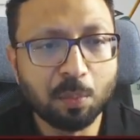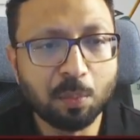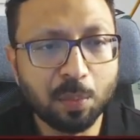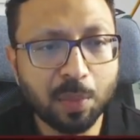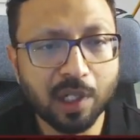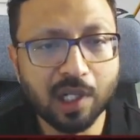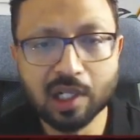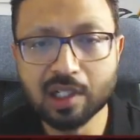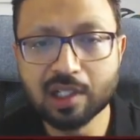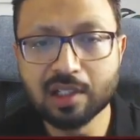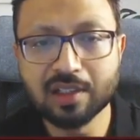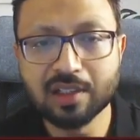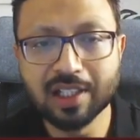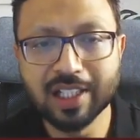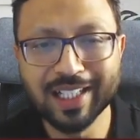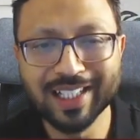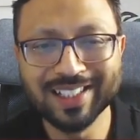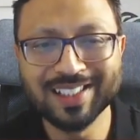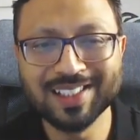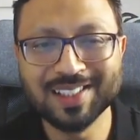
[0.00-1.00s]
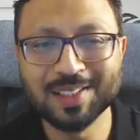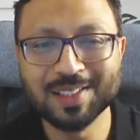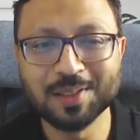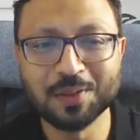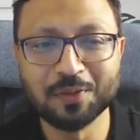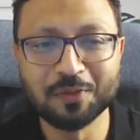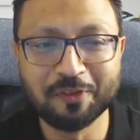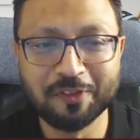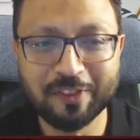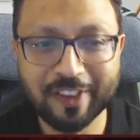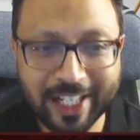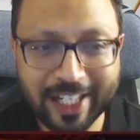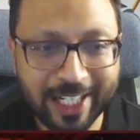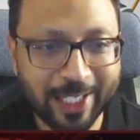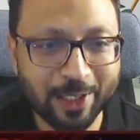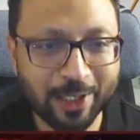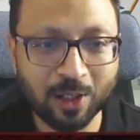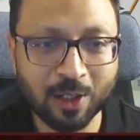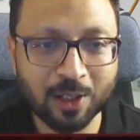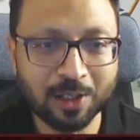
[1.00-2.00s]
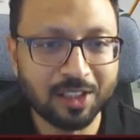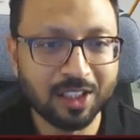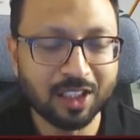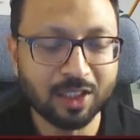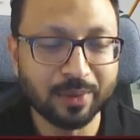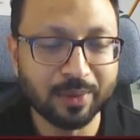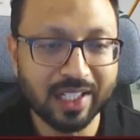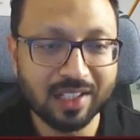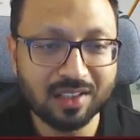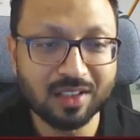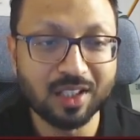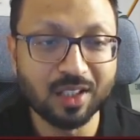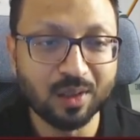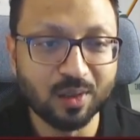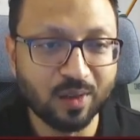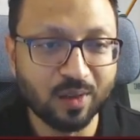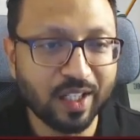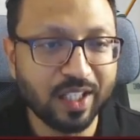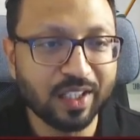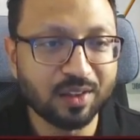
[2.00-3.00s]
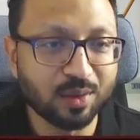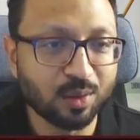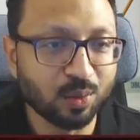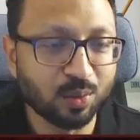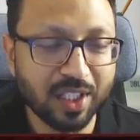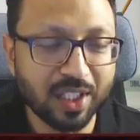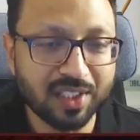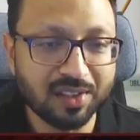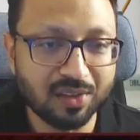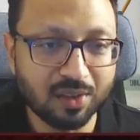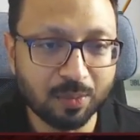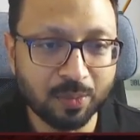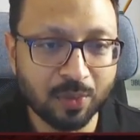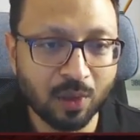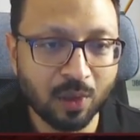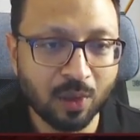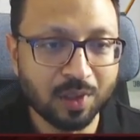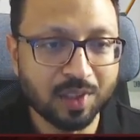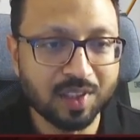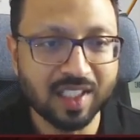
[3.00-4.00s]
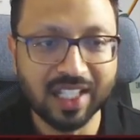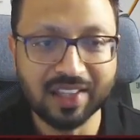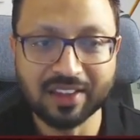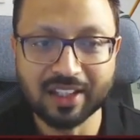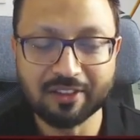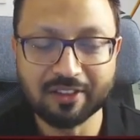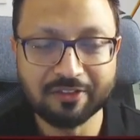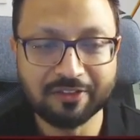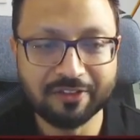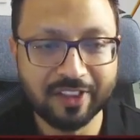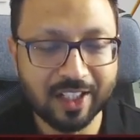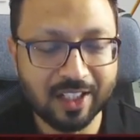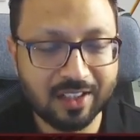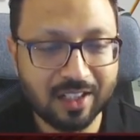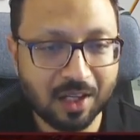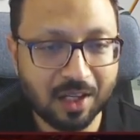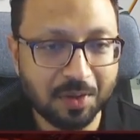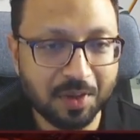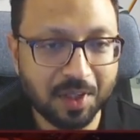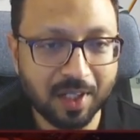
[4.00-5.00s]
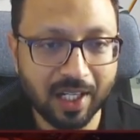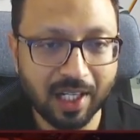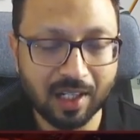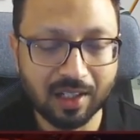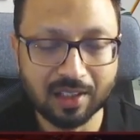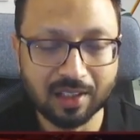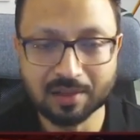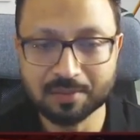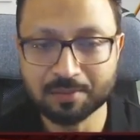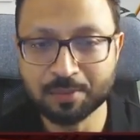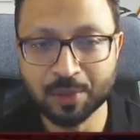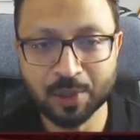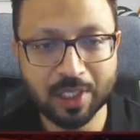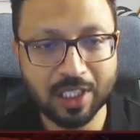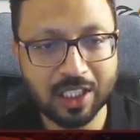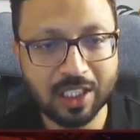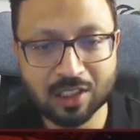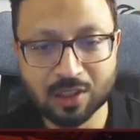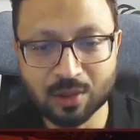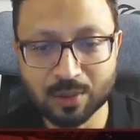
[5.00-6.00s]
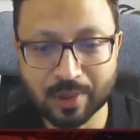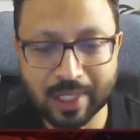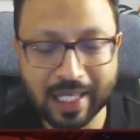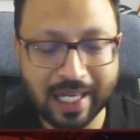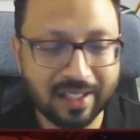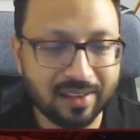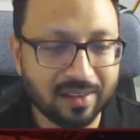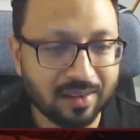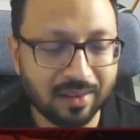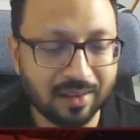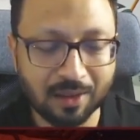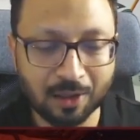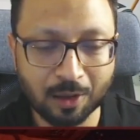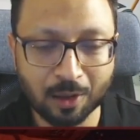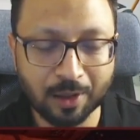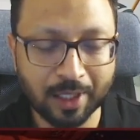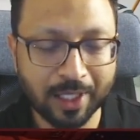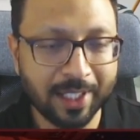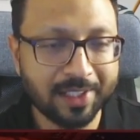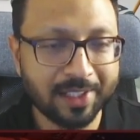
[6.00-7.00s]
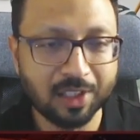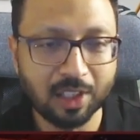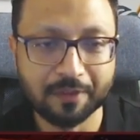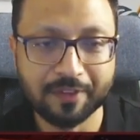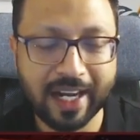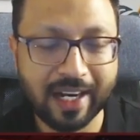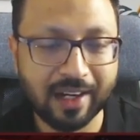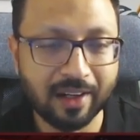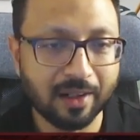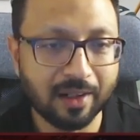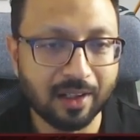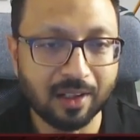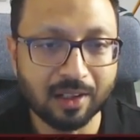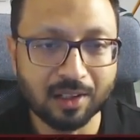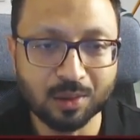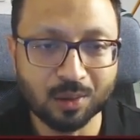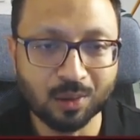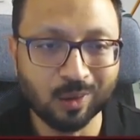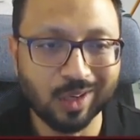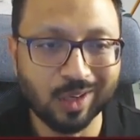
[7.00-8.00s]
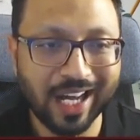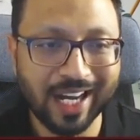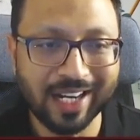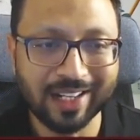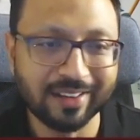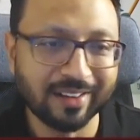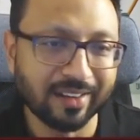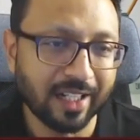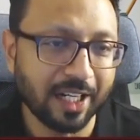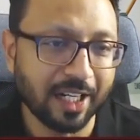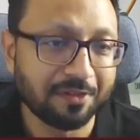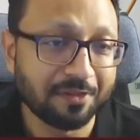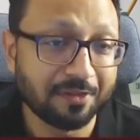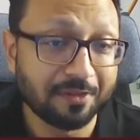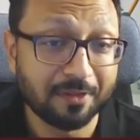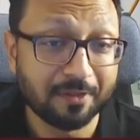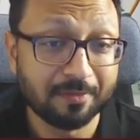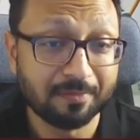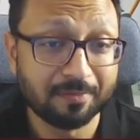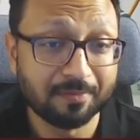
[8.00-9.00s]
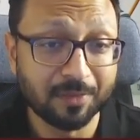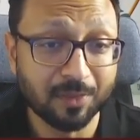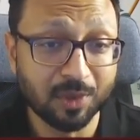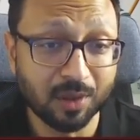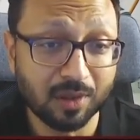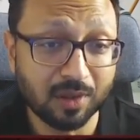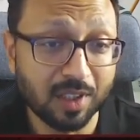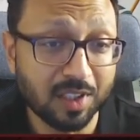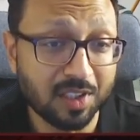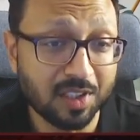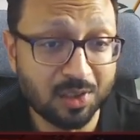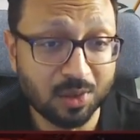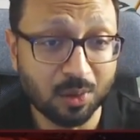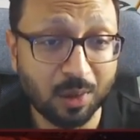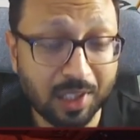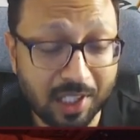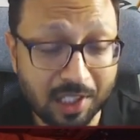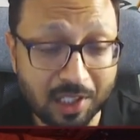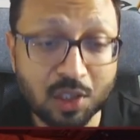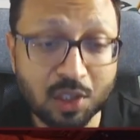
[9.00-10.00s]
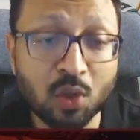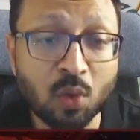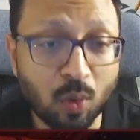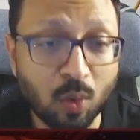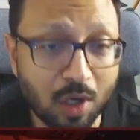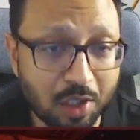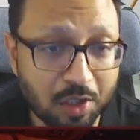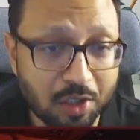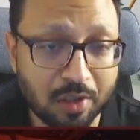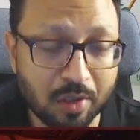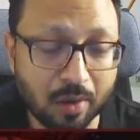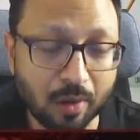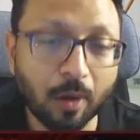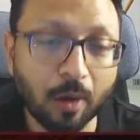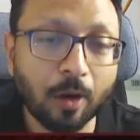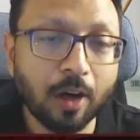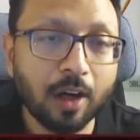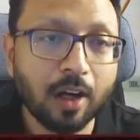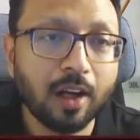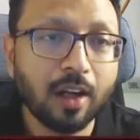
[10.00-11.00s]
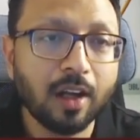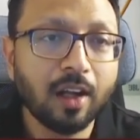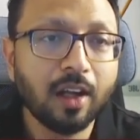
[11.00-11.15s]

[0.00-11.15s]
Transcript: But it's very daunting to actually read through these reports and then filter out the data, put it into an Excel or any sort of analytical tool, and derive the story that you want to show.